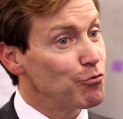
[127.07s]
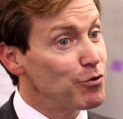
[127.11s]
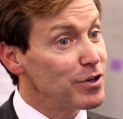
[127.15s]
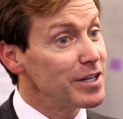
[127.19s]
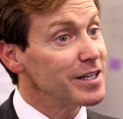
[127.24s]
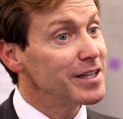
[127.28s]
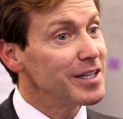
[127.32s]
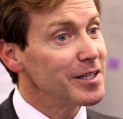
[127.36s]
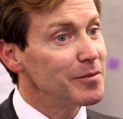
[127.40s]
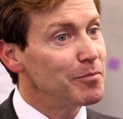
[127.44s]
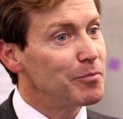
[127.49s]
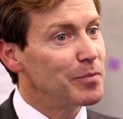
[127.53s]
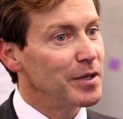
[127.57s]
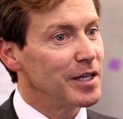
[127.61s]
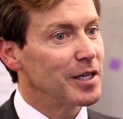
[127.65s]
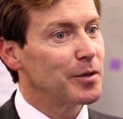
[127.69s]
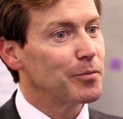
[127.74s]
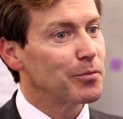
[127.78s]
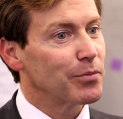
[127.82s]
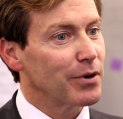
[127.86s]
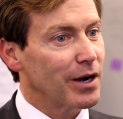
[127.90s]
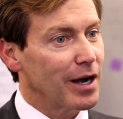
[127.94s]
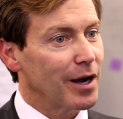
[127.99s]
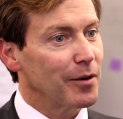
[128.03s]
really big
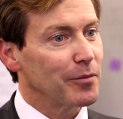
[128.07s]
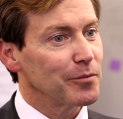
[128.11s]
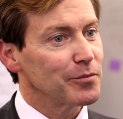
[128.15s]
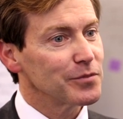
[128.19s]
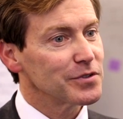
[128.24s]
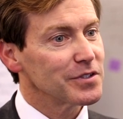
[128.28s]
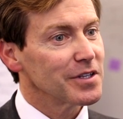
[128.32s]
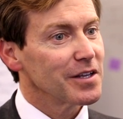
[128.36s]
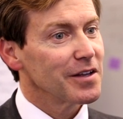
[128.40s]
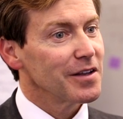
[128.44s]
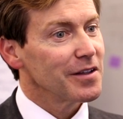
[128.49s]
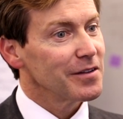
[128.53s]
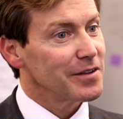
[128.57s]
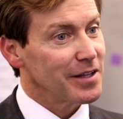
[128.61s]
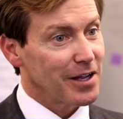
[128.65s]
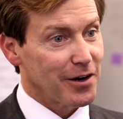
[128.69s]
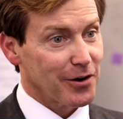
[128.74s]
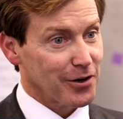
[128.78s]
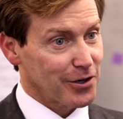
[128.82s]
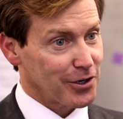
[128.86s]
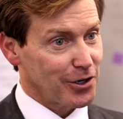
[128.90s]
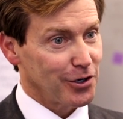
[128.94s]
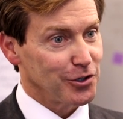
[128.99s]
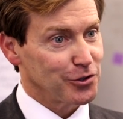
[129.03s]
problems that
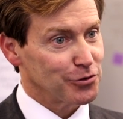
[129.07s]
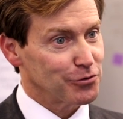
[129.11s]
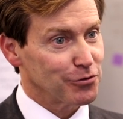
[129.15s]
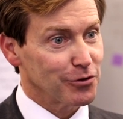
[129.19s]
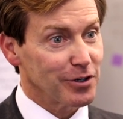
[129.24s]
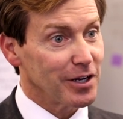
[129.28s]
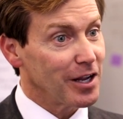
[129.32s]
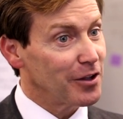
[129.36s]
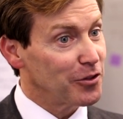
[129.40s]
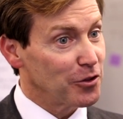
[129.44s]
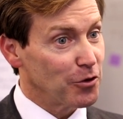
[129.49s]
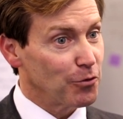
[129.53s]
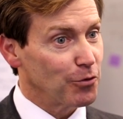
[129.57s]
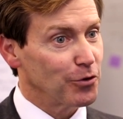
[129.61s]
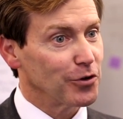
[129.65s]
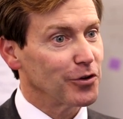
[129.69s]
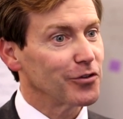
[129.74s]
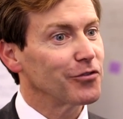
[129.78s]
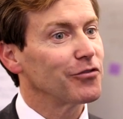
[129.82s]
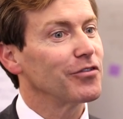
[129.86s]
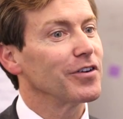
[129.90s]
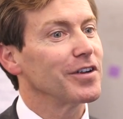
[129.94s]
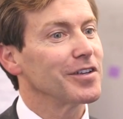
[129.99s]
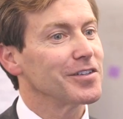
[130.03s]
our country and the
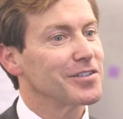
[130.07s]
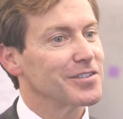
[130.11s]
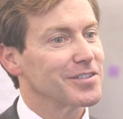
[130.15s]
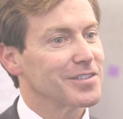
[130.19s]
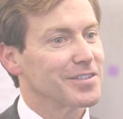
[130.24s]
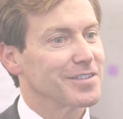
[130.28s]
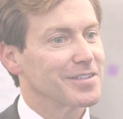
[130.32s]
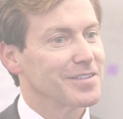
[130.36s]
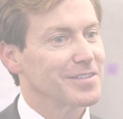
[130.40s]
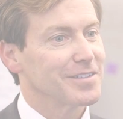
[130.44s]
world face.